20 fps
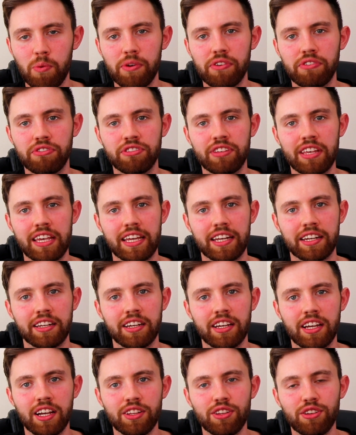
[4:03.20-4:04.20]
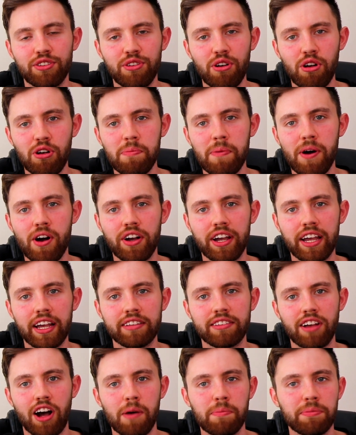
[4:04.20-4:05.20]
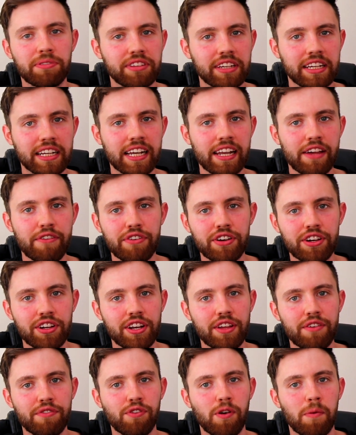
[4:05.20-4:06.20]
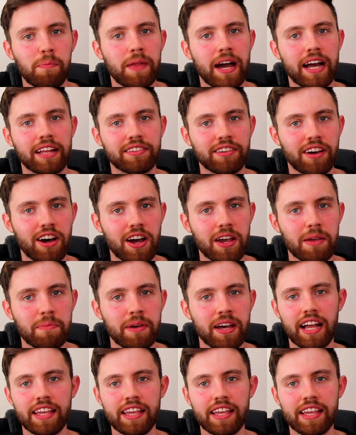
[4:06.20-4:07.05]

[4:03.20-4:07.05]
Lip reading: we've seen. The stock market is up significantly from that time,